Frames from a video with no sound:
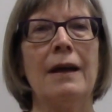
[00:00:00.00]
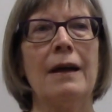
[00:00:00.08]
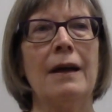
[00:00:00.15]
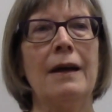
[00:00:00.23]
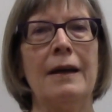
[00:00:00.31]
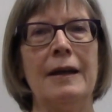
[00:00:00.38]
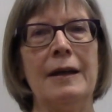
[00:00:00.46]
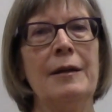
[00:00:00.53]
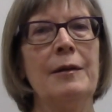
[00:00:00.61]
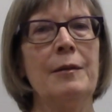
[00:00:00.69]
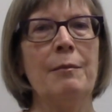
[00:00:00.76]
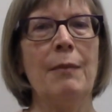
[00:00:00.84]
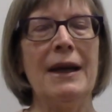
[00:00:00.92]
Hi,
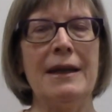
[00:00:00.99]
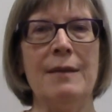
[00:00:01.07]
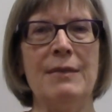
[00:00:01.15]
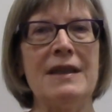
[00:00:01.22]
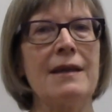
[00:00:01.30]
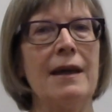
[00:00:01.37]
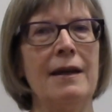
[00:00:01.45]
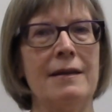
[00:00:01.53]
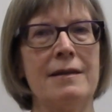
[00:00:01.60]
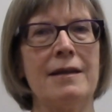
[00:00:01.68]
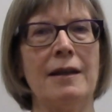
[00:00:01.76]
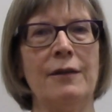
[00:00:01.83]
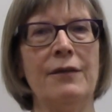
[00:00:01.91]
my name is Kate
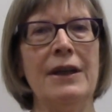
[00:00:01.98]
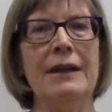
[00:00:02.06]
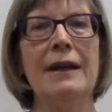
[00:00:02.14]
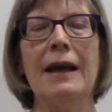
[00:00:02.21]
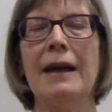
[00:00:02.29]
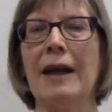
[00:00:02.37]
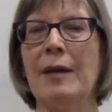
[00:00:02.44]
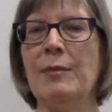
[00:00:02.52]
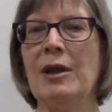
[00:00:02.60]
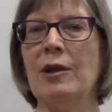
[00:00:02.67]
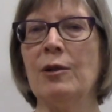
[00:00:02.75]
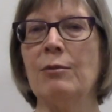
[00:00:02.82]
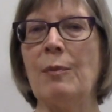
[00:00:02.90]
Sullivan, and I'm
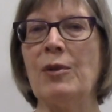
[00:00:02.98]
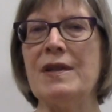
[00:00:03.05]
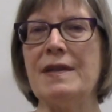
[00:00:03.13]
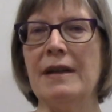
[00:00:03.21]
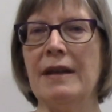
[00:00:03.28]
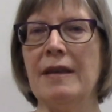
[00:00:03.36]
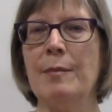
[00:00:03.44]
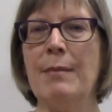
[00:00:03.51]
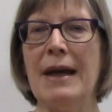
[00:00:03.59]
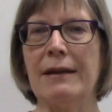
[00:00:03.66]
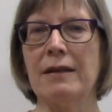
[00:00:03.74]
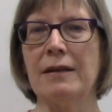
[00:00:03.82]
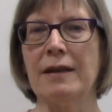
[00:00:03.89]
here representing the
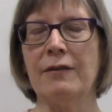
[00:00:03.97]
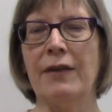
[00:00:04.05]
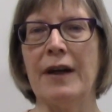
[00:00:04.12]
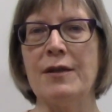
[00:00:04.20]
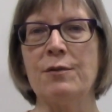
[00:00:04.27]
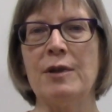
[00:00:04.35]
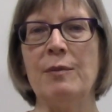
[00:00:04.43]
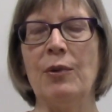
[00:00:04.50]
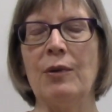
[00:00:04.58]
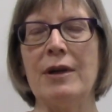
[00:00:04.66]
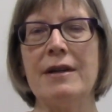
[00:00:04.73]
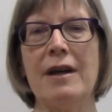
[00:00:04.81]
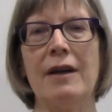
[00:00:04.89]
Medical Advisory
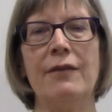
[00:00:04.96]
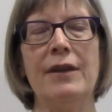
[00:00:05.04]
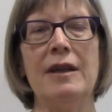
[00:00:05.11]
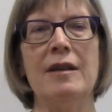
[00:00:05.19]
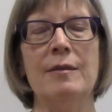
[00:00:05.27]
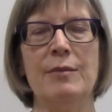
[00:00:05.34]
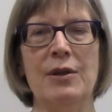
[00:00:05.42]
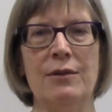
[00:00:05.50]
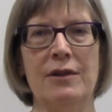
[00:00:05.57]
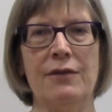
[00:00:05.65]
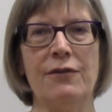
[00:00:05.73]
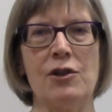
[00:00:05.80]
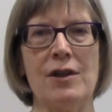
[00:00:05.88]
Board of the Immune
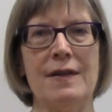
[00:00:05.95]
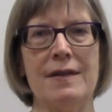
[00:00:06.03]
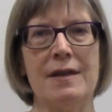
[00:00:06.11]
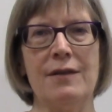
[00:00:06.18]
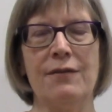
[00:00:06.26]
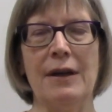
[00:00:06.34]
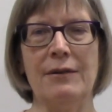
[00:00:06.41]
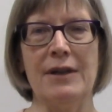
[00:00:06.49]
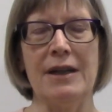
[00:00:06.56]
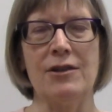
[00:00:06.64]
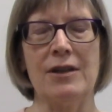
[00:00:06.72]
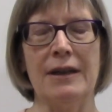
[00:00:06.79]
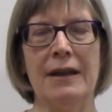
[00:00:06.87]
Deficiency
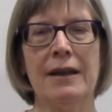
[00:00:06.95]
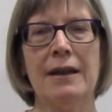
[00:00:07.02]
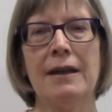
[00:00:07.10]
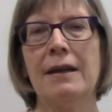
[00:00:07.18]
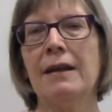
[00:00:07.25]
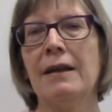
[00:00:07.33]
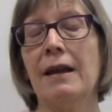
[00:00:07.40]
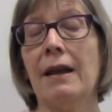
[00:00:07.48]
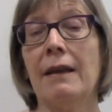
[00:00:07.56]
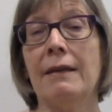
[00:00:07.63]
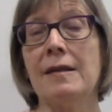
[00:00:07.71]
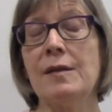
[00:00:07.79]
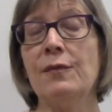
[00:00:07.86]
Foundation.
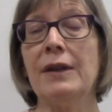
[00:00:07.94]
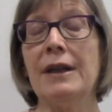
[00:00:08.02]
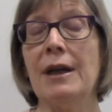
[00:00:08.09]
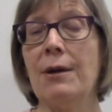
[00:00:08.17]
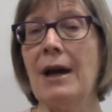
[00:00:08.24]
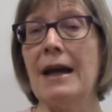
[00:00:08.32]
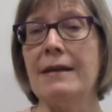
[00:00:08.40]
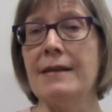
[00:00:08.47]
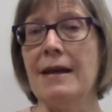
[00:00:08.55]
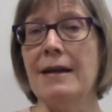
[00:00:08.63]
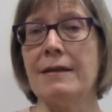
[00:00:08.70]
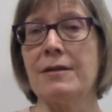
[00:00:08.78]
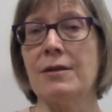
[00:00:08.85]
This video has
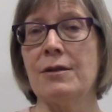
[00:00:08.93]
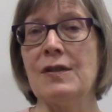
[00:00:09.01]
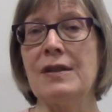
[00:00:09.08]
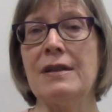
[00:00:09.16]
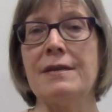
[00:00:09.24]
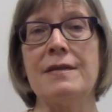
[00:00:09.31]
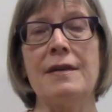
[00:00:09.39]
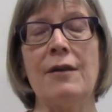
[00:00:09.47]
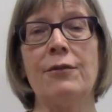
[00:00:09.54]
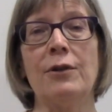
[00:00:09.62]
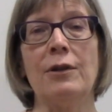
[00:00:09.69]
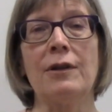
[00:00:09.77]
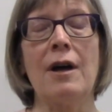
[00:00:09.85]
answers to
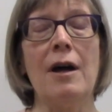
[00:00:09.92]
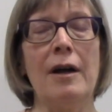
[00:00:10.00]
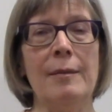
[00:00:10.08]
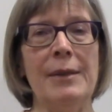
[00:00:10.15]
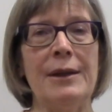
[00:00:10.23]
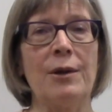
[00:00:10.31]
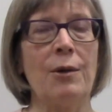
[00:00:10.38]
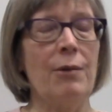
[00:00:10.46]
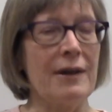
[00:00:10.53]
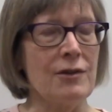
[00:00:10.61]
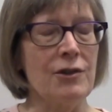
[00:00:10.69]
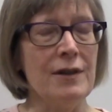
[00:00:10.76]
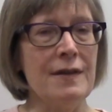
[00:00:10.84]
several common
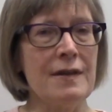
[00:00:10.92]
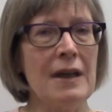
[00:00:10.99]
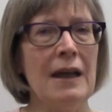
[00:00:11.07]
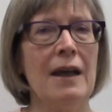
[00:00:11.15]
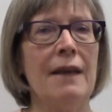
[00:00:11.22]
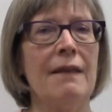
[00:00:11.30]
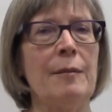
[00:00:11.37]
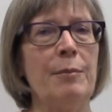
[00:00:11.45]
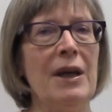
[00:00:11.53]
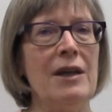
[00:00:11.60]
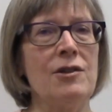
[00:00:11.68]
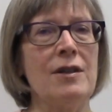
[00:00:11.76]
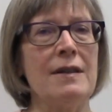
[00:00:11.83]
questions that
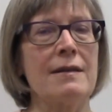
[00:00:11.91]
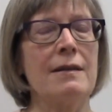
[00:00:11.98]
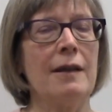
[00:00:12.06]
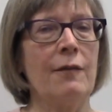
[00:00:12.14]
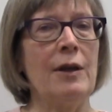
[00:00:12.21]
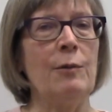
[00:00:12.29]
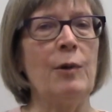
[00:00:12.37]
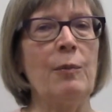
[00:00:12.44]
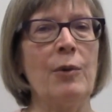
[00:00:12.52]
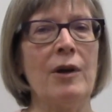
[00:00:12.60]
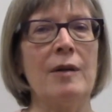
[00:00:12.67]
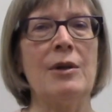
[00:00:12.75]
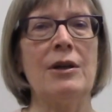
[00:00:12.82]
patients living with
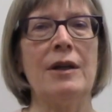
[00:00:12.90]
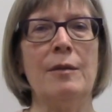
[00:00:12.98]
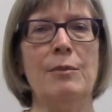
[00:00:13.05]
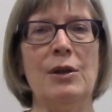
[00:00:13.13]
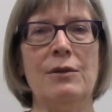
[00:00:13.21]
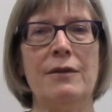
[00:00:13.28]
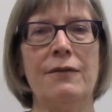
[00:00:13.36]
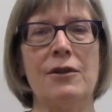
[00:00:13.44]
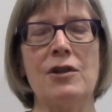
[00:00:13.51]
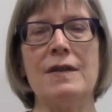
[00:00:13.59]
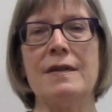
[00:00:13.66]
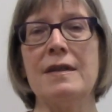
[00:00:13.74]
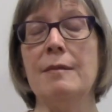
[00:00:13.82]
primary immune
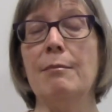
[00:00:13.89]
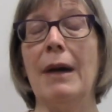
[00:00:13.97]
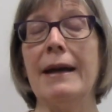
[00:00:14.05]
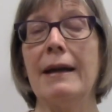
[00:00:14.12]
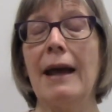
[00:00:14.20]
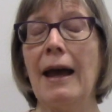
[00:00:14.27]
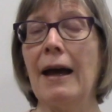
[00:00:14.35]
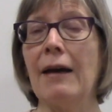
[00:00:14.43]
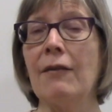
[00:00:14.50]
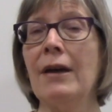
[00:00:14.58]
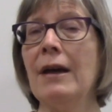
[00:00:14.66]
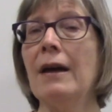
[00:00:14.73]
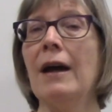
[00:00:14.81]
deficiency might have
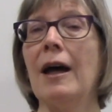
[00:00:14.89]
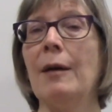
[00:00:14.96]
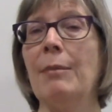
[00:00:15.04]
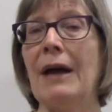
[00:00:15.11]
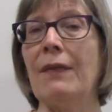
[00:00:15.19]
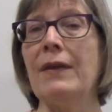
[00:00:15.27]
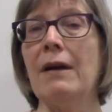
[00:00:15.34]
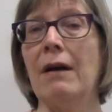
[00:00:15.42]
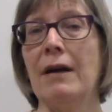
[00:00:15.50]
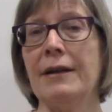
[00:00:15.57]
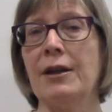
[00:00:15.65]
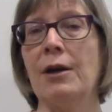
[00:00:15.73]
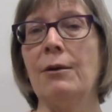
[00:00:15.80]
about the
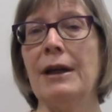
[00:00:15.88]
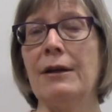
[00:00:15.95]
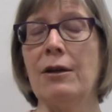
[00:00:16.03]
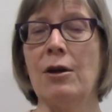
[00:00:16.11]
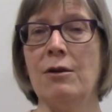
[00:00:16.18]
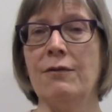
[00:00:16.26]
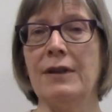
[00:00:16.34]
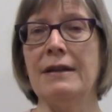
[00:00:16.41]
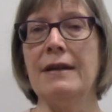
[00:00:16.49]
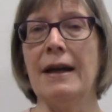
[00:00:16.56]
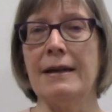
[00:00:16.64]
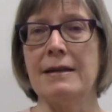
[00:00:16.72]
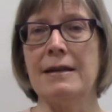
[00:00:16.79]
ongoing
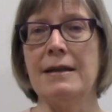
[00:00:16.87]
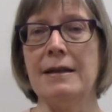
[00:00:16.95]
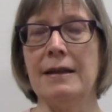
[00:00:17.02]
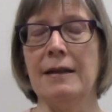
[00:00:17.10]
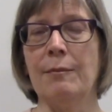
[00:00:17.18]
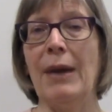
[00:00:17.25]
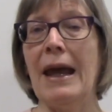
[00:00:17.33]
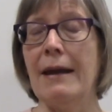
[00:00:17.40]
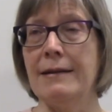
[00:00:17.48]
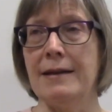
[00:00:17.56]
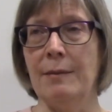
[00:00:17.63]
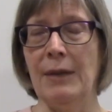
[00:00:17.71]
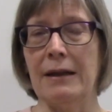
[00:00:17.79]
COVID-19
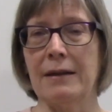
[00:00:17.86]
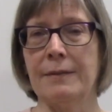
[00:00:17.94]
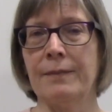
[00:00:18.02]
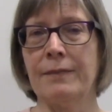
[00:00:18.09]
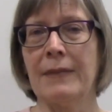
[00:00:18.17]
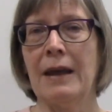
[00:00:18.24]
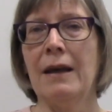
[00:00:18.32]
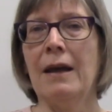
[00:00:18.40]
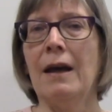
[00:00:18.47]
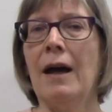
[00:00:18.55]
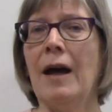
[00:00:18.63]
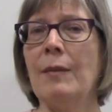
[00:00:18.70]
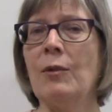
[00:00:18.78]
pandemic.
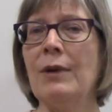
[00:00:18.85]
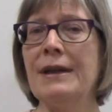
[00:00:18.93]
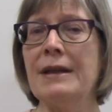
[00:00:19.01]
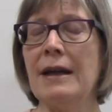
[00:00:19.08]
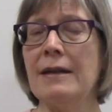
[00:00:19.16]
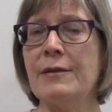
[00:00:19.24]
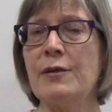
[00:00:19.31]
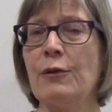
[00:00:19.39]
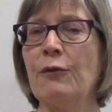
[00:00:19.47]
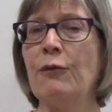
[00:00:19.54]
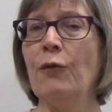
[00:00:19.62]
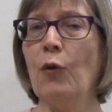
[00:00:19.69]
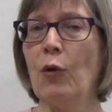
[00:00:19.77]
I'm going to answer
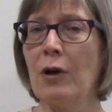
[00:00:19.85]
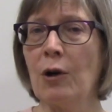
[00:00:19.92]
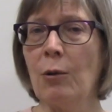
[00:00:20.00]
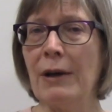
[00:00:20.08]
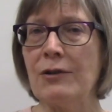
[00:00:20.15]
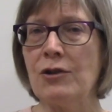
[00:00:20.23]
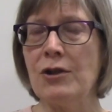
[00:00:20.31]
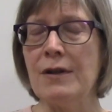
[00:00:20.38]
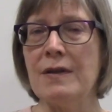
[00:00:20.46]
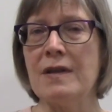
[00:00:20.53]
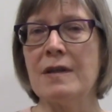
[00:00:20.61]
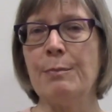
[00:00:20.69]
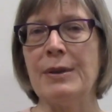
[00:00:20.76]
4
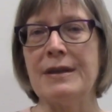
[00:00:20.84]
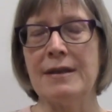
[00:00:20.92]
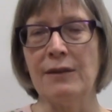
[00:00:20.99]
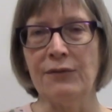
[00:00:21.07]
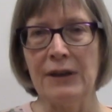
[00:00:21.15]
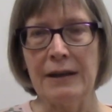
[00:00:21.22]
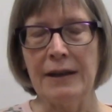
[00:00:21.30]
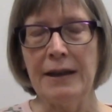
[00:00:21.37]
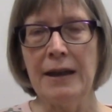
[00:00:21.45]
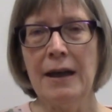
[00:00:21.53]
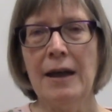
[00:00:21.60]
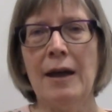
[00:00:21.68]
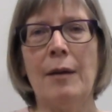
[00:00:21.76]
questions specifically,
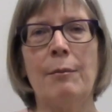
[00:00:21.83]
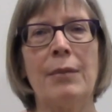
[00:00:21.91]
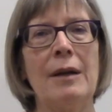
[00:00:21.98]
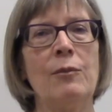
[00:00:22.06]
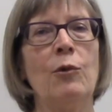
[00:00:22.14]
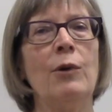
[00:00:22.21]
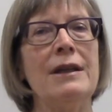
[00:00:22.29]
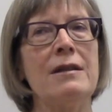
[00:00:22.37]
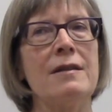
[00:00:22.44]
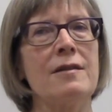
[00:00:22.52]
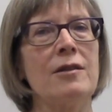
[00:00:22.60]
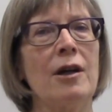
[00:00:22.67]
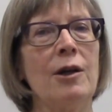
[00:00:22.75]
but I'm going to
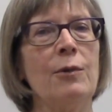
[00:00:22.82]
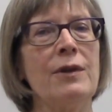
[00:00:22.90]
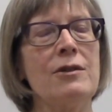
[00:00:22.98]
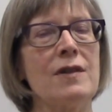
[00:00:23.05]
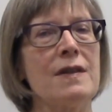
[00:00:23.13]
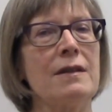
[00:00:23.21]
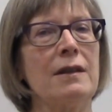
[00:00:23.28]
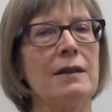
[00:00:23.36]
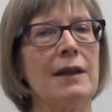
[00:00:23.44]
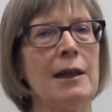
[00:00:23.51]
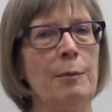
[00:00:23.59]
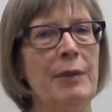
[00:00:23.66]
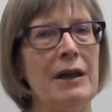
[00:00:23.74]
start with just a
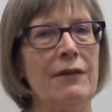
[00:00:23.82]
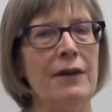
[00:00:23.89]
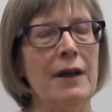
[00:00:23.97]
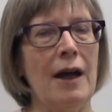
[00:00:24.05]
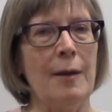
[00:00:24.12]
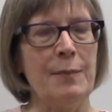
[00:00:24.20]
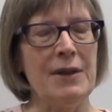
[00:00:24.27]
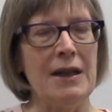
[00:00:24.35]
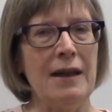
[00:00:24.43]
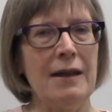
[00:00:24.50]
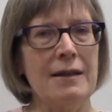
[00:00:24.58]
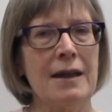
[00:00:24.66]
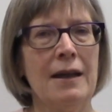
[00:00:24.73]
little bit of an
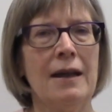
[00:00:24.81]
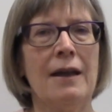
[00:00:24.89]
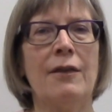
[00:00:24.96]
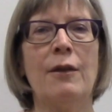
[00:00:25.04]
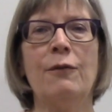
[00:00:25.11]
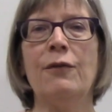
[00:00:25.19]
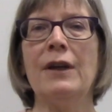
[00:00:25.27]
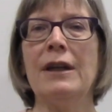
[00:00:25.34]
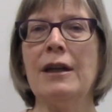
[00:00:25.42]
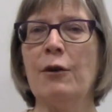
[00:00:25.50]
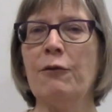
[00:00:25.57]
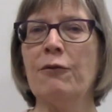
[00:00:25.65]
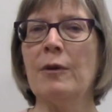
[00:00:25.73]
update. The
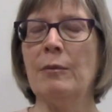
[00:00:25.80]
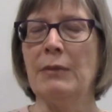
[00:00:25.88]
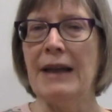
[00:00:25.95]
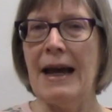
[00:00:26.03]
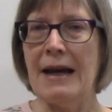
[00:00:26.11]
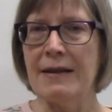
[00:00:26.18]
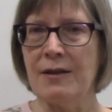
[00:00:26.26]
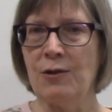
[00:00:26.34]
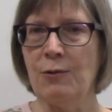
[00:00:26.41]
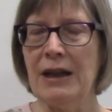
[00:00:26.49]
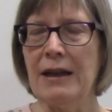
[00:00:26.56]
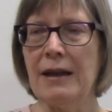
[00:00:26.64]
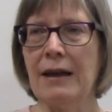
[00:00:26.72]
video from last
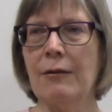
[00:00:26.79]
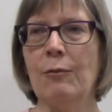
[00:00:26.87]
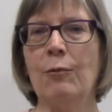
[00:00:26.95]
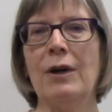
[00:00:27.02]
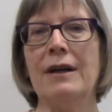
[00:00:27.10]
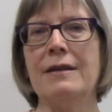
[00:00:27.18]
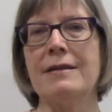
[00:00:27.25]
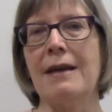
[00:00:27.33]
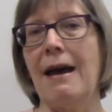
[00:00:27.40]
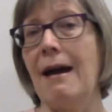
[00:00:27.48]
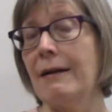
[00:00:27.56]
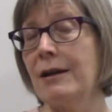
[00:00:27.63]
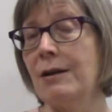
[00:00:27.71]
week was
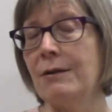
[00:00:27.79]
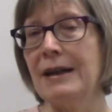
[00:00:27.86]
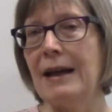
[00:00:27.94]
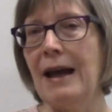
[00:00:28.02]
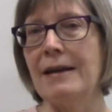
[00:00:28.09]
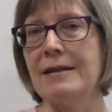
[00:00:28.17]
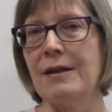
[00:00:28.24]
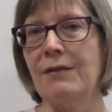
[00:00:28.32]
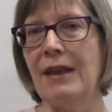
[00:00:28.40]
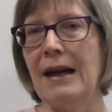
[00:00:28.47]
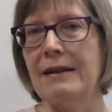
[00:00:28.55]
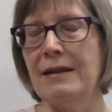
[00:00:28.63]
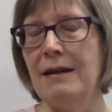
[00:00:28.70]
accurate as of
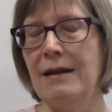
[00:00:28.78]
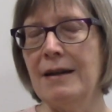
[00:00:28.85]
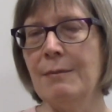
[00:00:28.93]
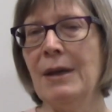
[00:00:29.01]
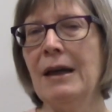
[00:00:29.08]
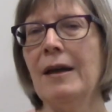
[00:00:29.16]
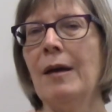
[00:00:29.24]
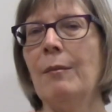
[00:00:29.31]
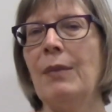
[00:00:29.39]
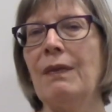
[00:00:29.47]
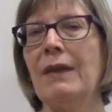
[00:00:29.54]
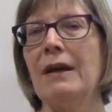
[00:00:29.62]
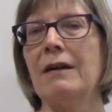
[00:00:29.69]
that time,
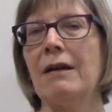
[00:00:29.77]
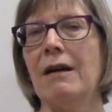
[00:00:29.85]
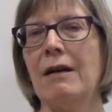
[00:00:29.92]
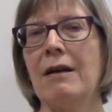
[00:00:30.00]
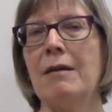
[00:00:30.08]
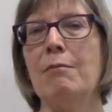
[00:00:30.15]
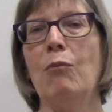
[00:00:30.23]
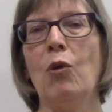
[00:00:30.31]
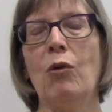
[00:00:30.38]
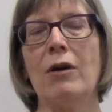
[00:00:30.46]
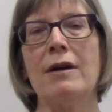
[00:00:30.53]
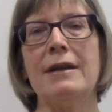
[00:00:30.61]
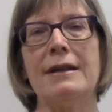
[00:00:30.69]
but there are
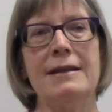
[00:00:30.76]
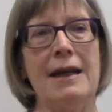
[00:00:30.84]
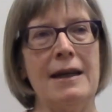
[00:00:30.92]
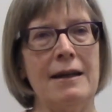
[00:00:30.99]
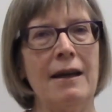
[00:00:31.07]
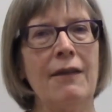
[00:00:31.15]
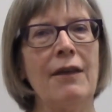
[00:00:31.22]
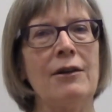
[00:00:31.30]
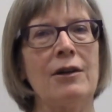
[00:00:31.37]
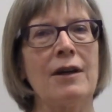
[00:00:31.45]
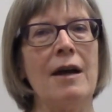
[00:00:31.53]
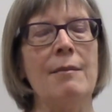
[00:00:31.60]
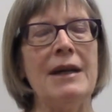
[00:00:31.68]
more data that are
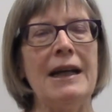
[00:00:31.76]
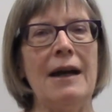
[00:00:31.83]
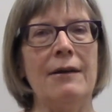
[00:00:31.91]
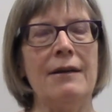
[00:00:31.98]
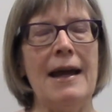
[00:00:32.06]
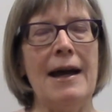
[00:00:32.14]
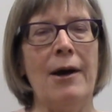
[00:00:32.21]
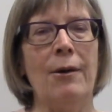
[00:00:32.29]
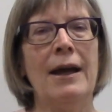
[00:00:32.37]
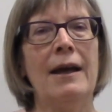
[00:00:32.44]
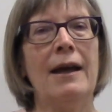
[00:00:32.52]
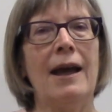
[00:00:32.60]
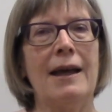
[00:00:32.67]
coming out now,
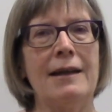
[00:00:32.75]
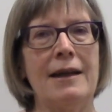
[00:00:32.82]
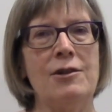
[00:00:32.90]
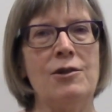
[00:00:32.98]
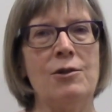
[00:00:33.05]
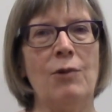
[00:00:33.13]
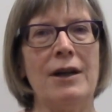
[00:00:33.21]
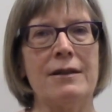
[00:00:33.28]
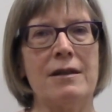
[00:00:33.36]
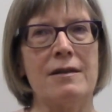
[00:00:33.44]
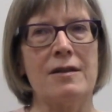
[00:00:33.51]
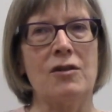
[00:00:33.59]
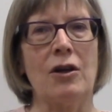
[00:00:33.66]
and I do want to
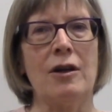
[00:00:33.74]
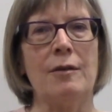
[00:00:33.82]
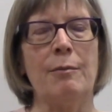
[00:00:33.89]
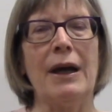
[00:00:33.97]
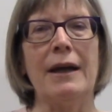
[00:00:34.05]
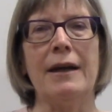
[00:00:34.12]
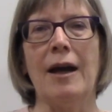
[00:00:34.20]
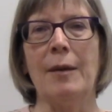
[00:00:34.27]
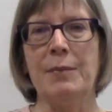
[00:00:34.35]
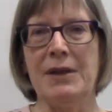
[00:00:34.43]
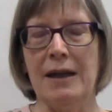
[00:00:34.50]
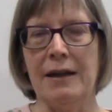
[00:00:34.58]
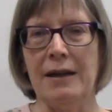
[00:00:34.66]
start by
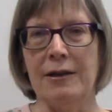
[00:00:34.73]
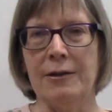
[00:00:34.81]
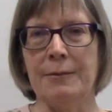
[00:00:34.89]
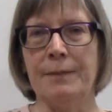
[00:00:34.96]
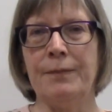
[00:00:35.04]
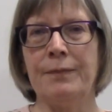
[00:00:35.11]
updating you.